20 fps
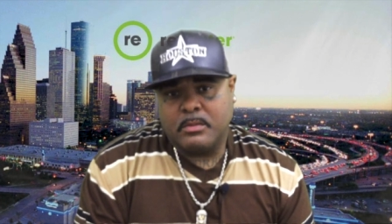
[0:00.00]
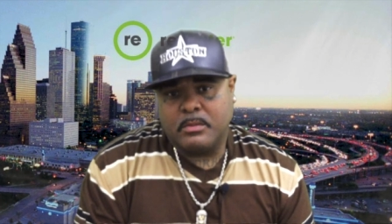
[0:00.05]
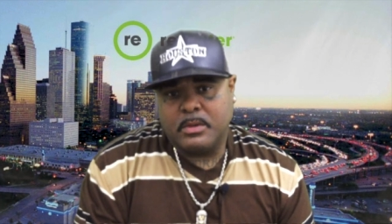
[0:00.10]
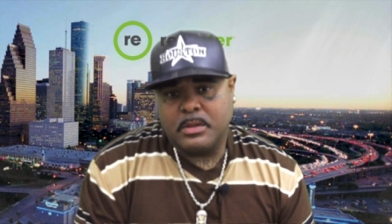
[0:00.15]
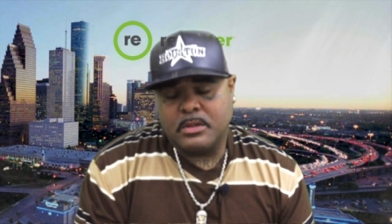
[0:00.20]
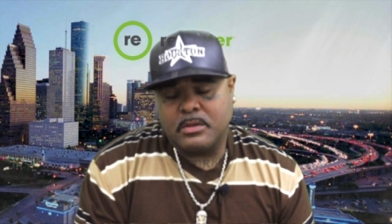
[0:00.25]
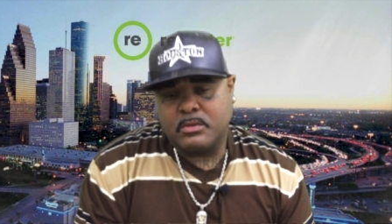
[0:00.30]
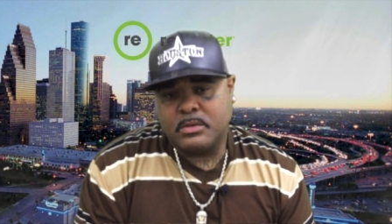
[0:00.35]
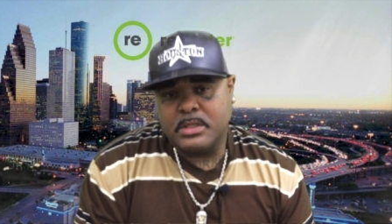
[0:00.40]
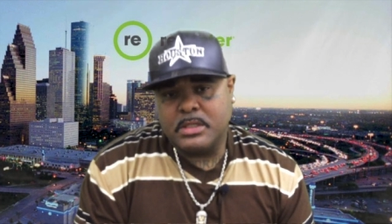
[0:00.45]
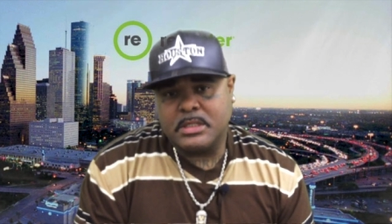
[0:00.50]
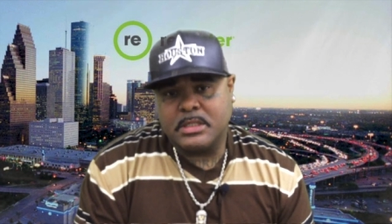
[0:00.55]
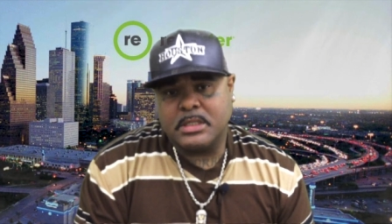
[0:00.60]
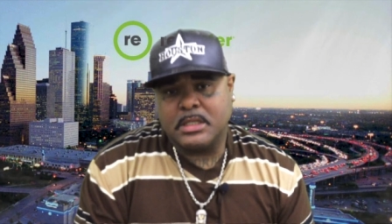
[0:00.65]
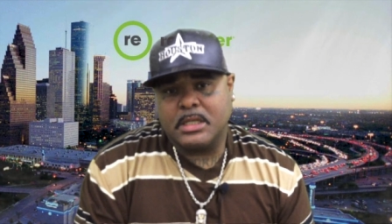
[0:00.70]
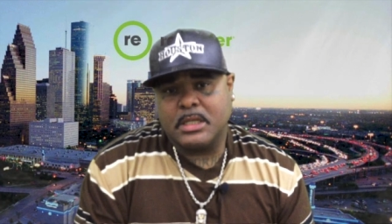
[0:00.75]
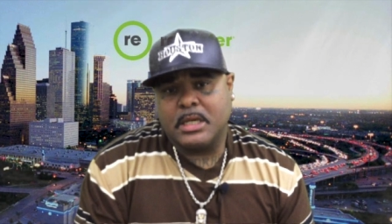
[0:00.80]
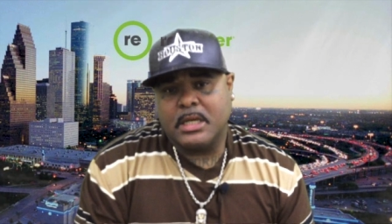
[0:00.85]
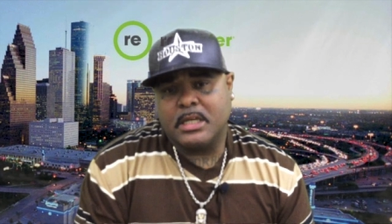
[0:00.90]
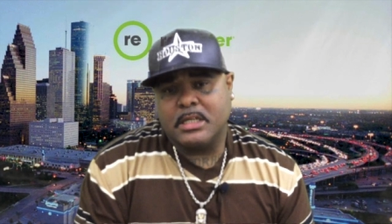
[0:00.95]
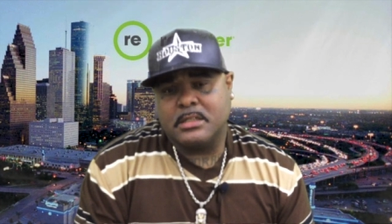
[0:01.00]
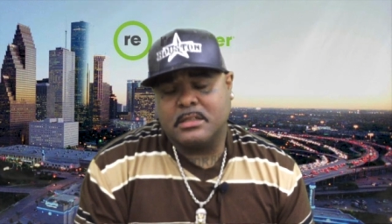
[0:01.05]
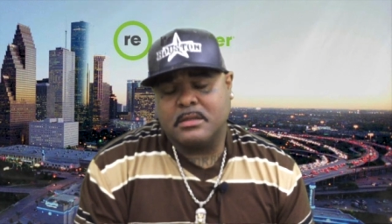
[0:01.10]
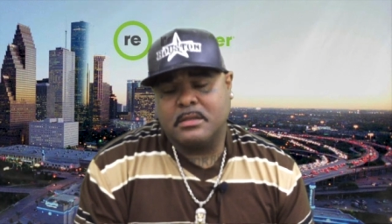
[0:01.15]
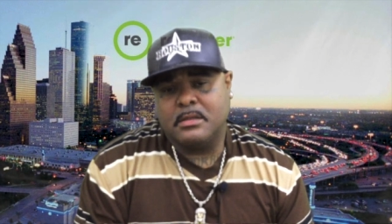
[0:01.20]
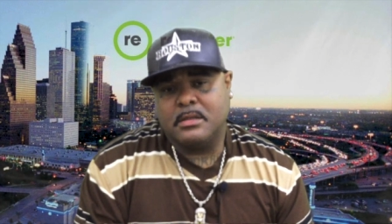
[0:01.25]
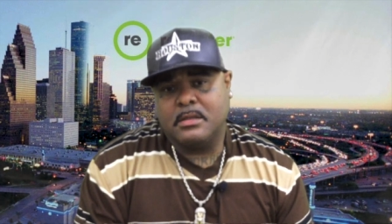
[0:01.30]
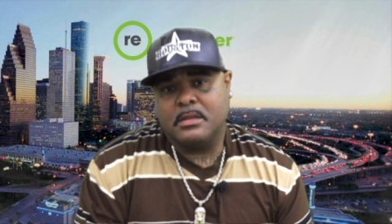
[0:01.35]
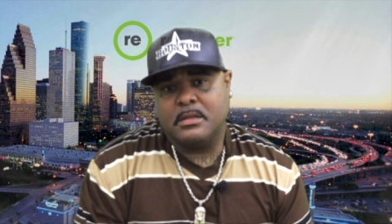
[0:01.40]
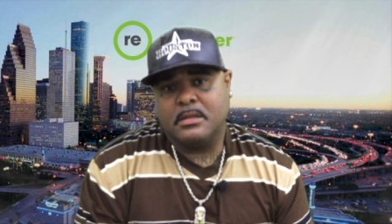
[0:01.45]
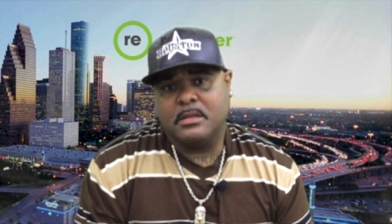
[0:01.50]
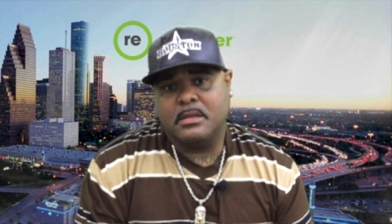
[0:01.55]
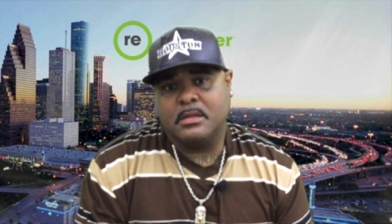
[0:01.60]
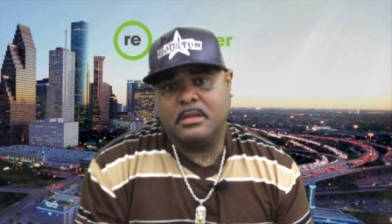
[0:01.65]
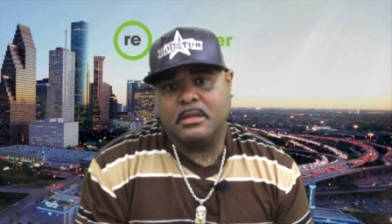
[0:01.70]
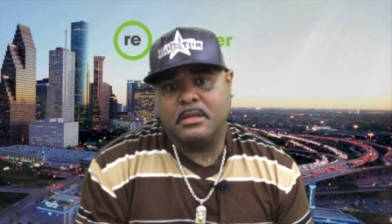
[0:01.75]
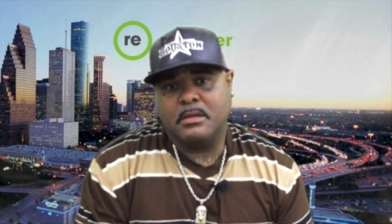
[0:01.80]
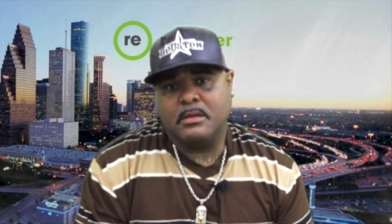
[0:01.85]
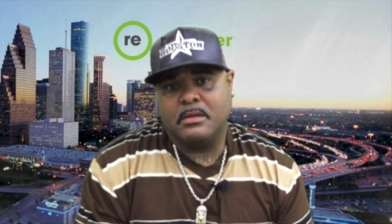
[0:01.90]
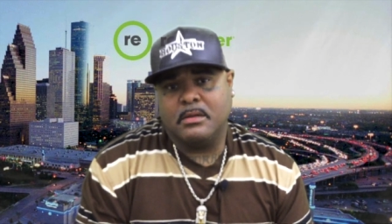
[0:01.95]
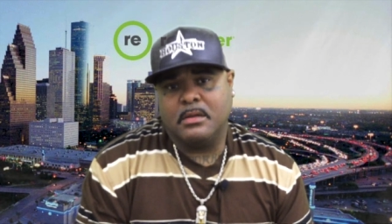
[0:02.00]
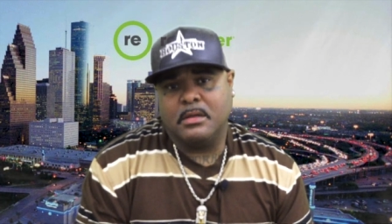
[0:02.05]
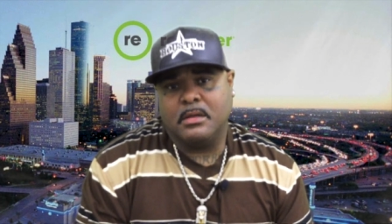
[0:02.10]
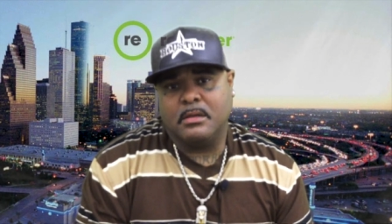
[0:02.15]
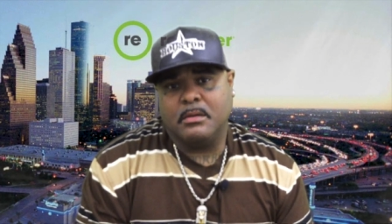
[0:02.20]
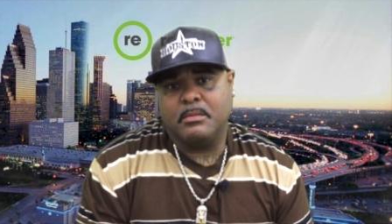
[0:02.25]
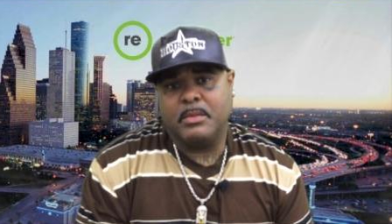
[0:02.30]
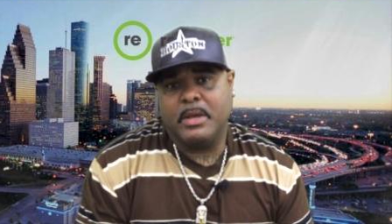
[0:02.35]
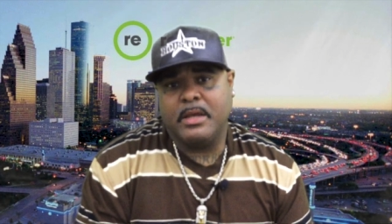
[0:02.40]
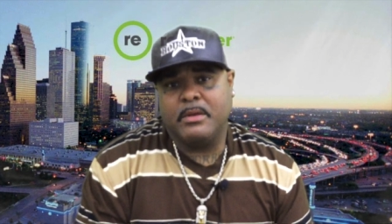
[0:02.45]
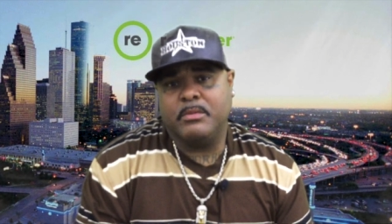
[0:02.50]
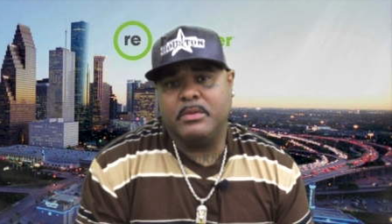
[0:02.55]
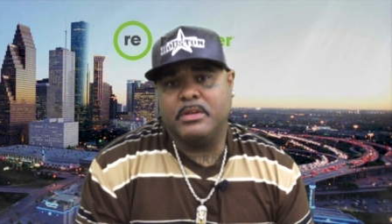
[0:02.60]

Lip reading: But the recenter has made